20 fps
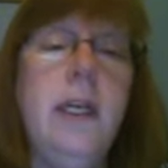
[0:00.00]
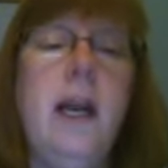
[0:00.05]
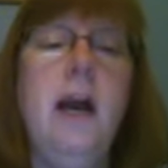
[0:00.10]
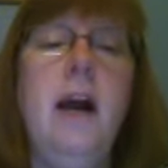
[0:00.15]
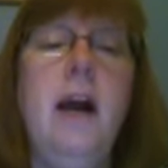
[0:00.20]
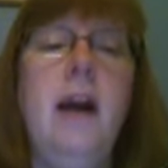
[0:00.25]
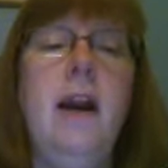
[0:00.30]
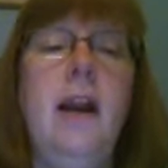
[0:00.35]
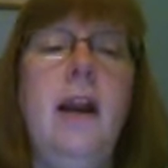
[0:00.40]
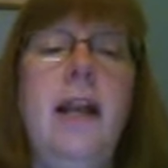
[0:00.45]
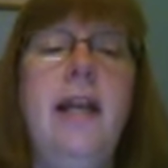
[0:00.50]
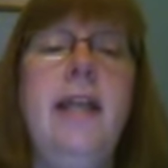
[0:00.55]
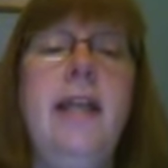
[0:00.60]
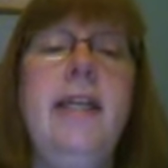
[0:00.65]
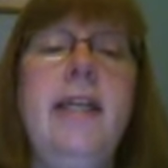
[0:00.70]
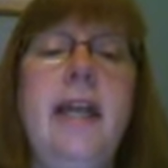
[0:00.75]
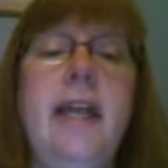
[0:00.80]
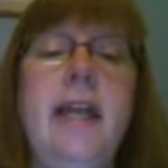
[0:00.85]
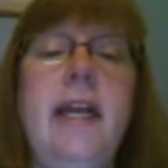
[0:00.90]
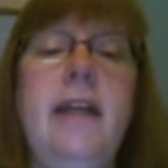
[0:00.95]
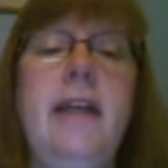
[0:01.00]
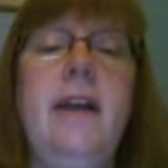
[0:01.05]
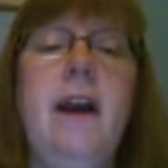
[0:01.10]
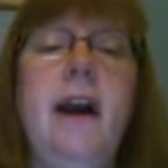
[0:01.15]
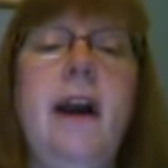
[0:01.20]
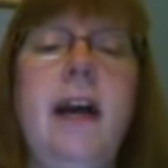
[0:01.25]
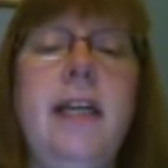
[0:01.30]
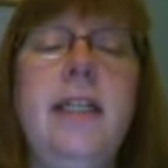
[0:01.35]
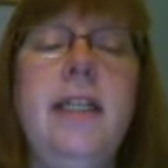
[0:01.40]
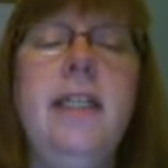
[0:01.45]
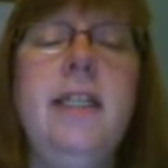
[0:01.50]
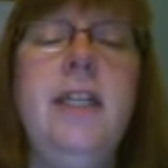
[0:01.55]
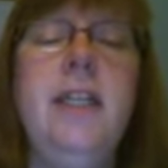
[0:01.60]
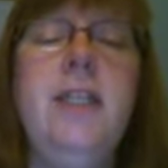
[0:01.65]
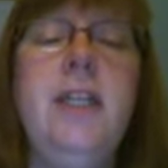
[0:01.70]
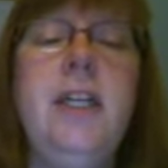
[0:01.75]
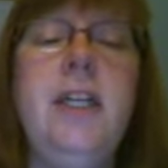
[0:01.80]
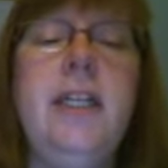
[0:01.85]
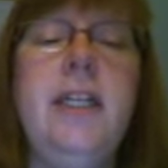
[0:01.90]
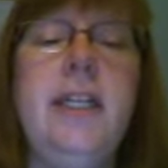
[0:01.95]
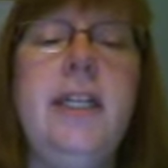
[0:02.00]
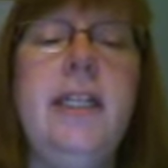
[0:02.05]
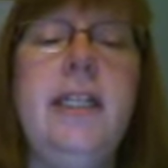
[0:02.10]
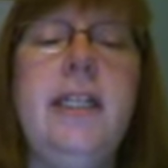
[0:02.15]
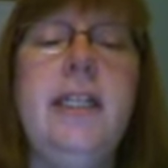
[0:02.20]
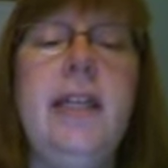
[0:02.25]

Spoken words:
All right, again, oxygen is